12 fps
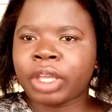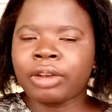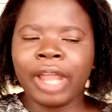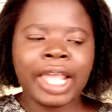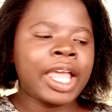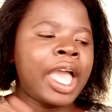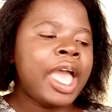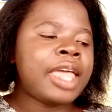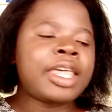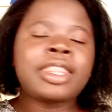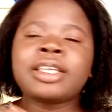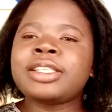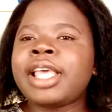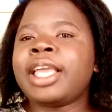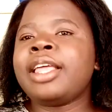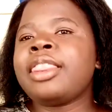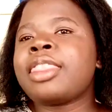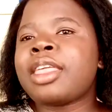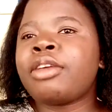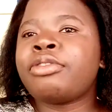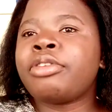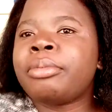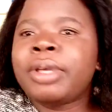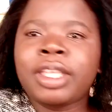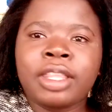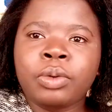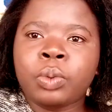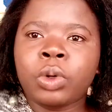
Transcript: Right. Then the second thing for me that